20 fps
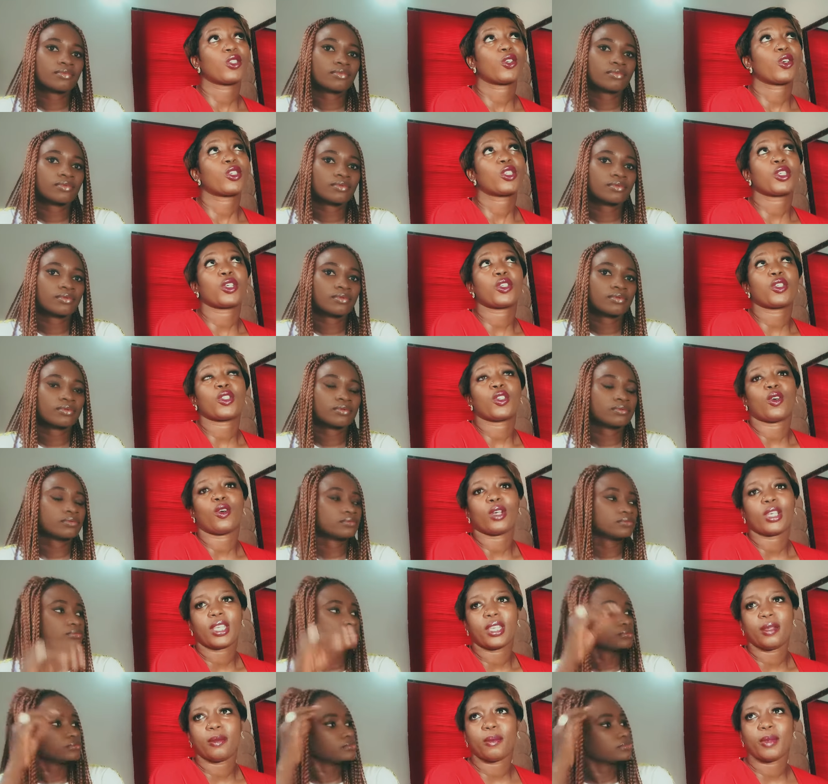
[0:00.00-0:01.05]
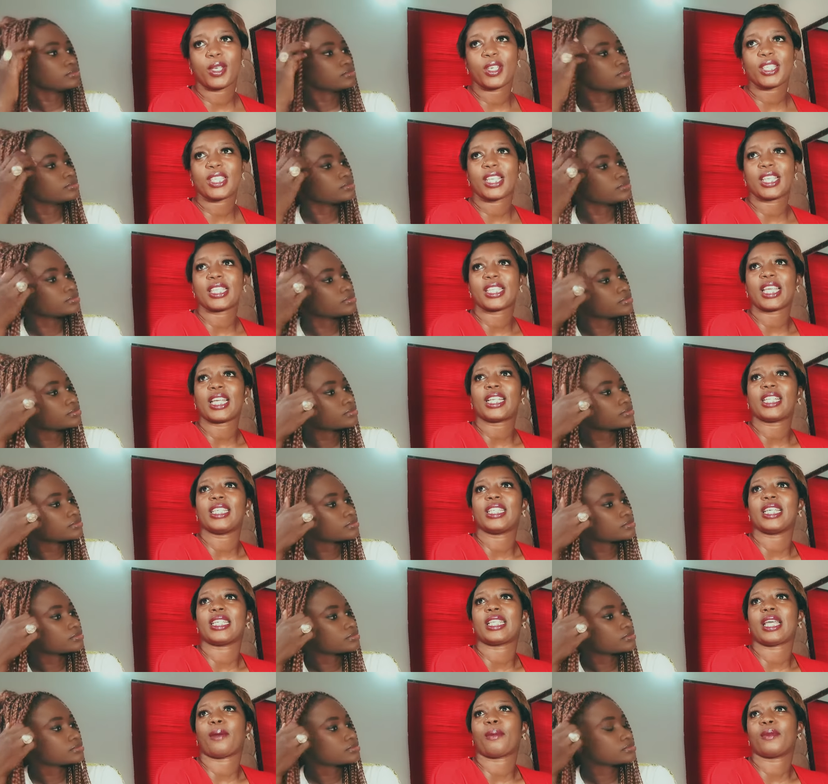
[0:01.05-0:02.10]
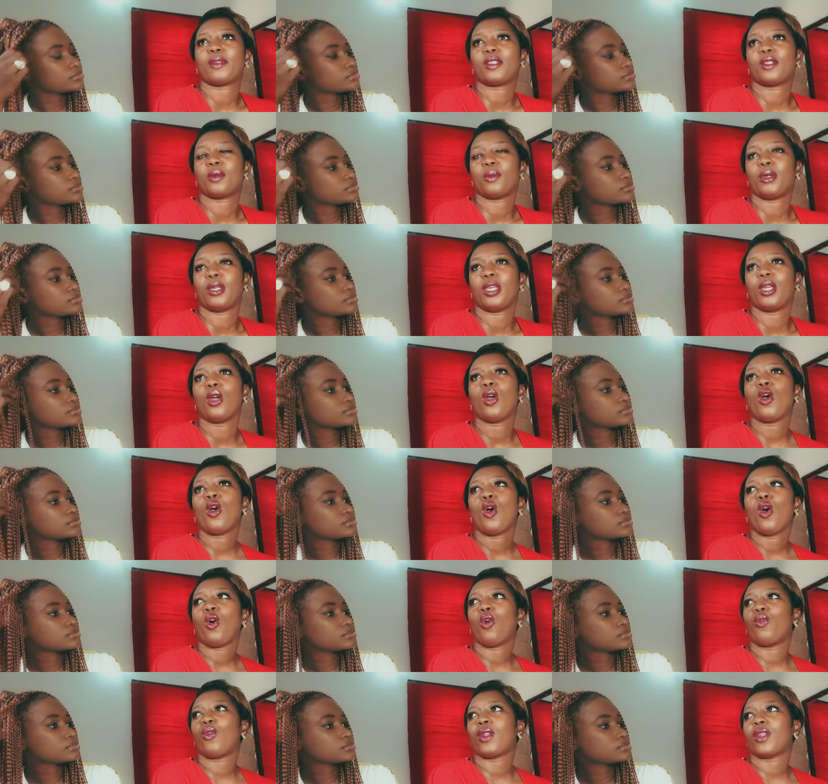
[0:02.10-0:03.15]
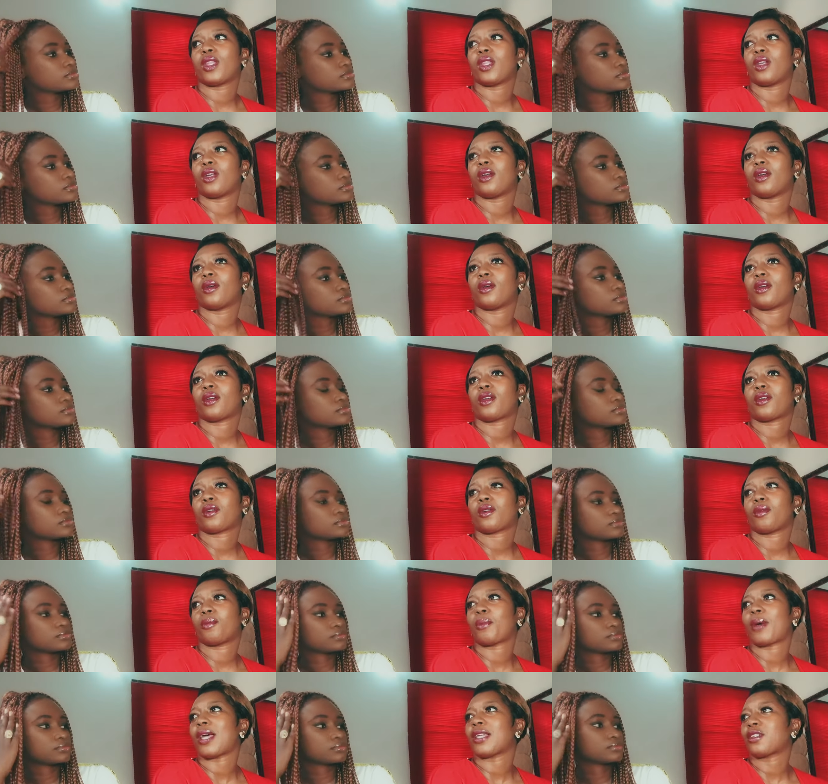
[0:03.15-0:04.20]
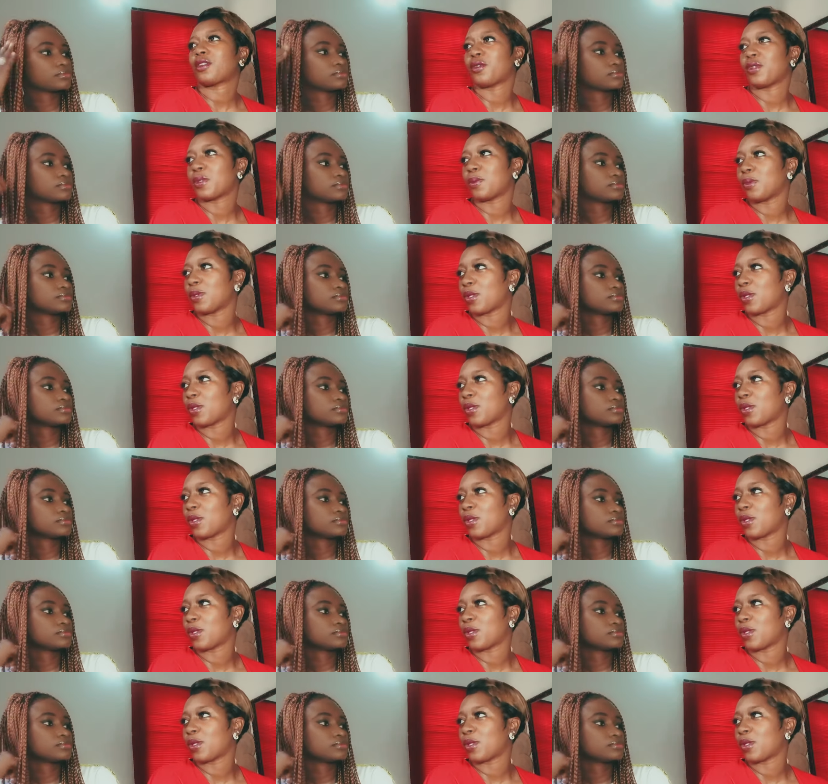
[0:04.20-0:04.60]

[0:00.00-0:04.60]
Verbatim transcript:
Speaker 1: us just talking. Because mm-hmm. exactly that happened to me over the past Christmas